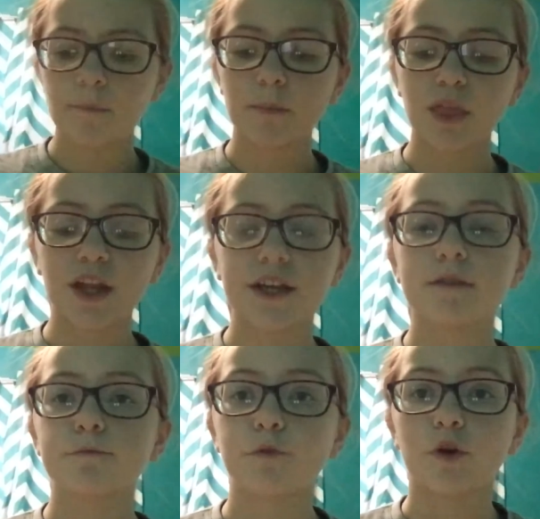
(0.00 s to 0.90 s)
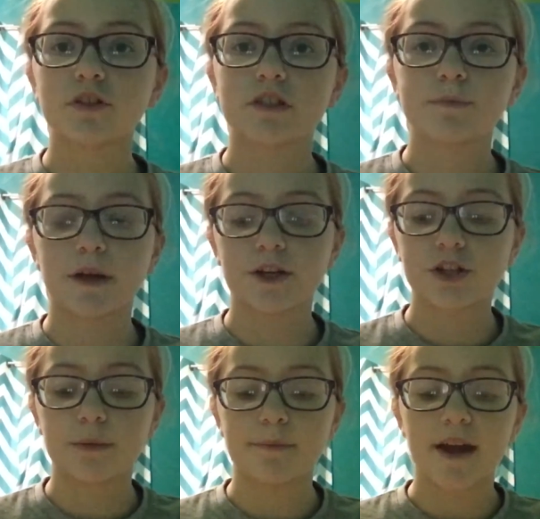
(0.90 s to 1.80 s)
Millennium Force is better
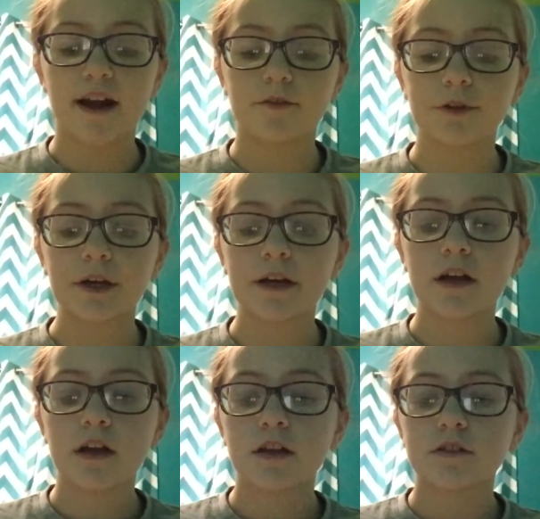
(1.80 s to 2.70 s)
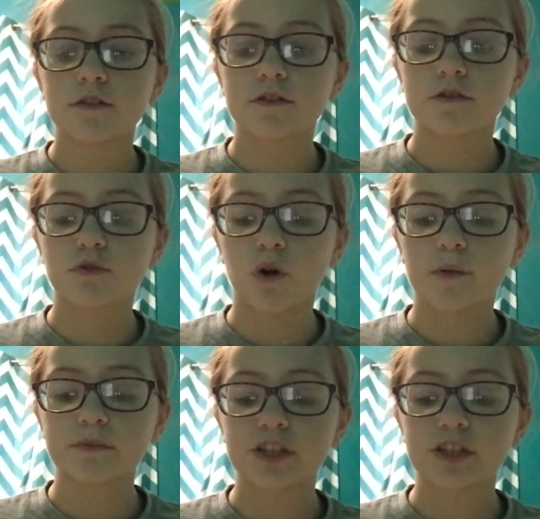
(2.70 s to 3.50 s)
than Maverick, Storm